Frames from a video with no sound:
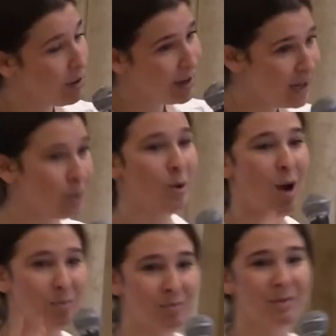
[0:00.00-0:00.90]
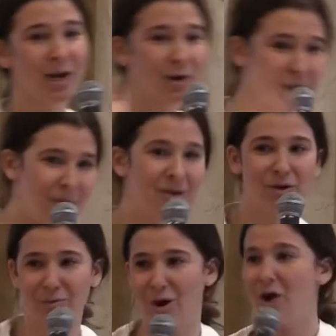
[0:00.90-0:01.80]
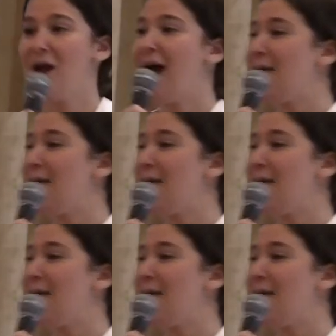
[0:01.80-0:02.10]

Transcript: Okay, no problem. Bring her in. I'll meet her tomorrow.